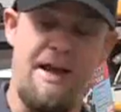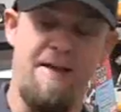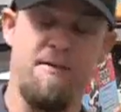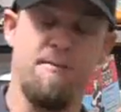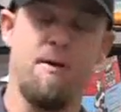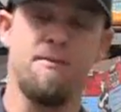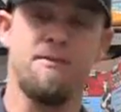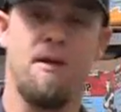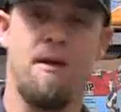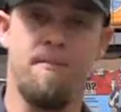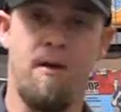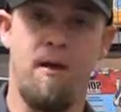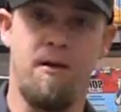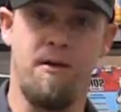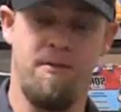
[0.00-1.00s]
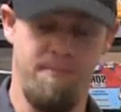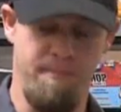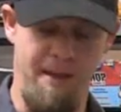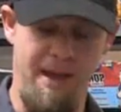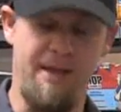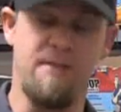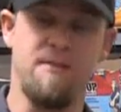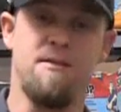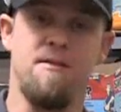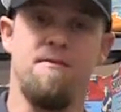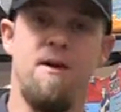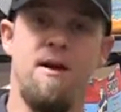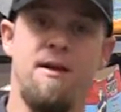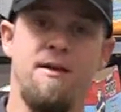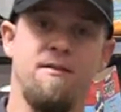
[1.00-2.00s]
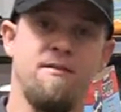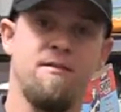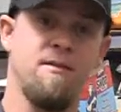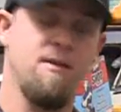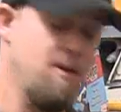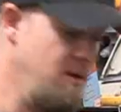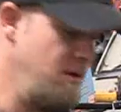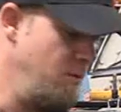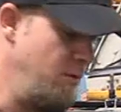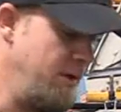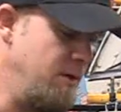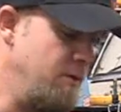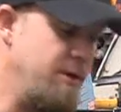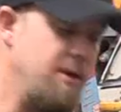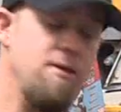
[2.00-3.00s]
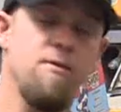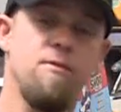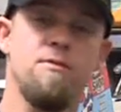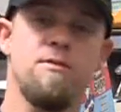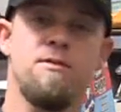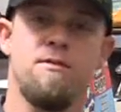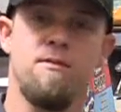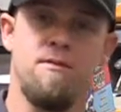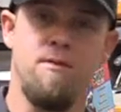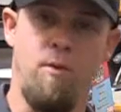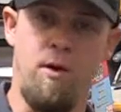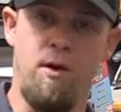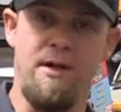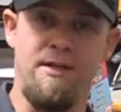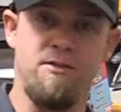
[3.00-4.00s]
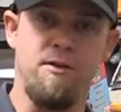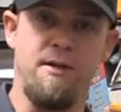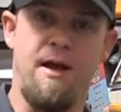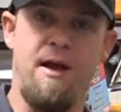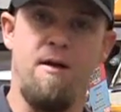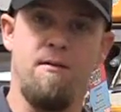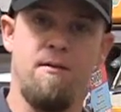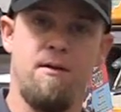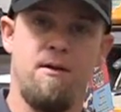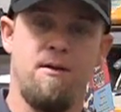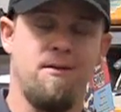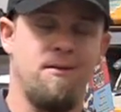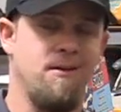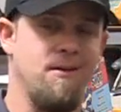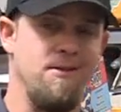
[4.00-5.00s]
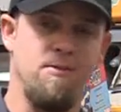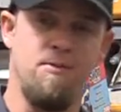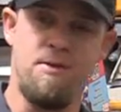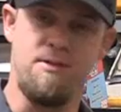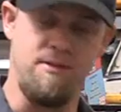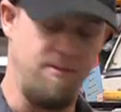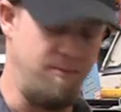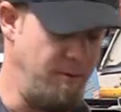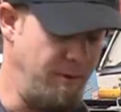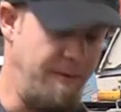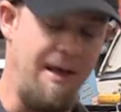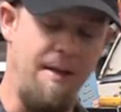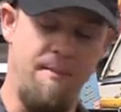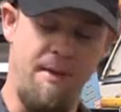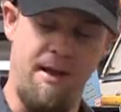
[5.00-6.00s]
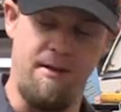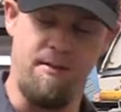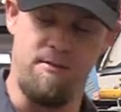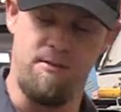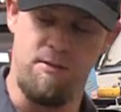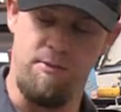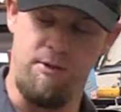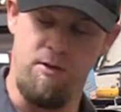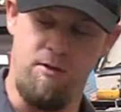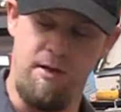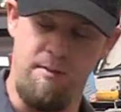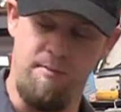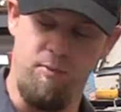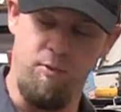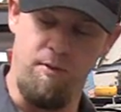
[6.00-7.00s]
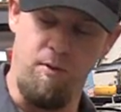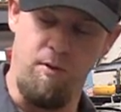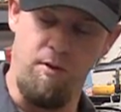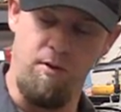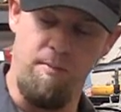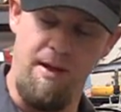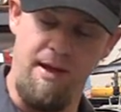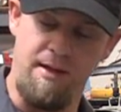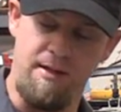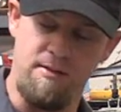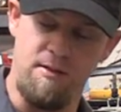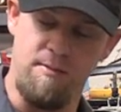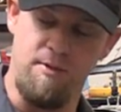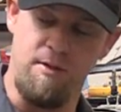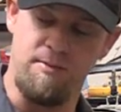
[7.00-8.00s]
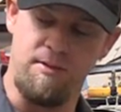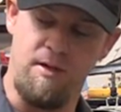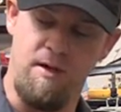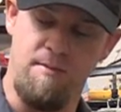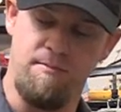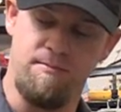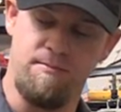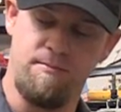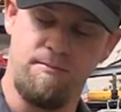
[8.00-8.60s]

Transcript: I have the bump stop body back into the vise, we're going to reuse the oil I took out because it wasn't really that bad. So I'm going to go ahead and pour the oil back into the bump stop.